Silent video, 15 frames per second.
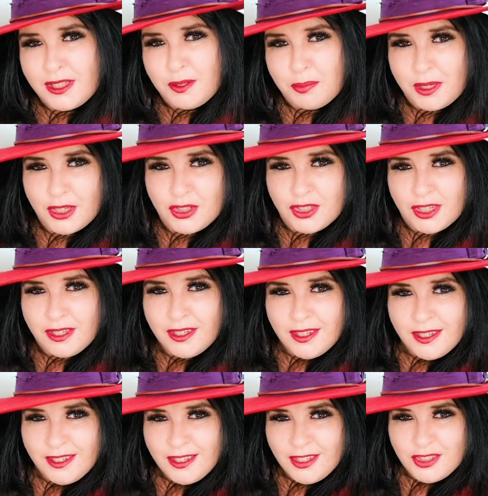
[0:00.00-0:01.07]
in the picture
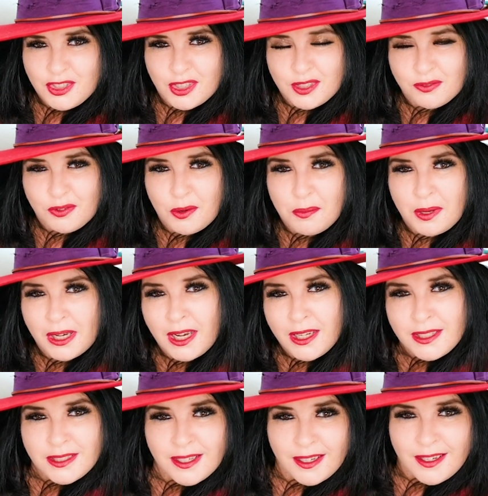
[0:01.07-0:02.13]
just for a
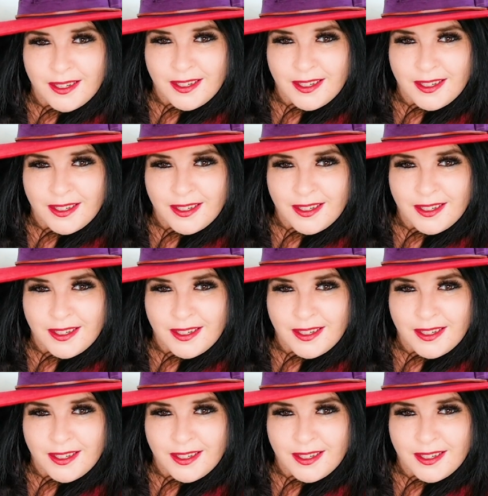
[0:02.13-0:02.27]
minute.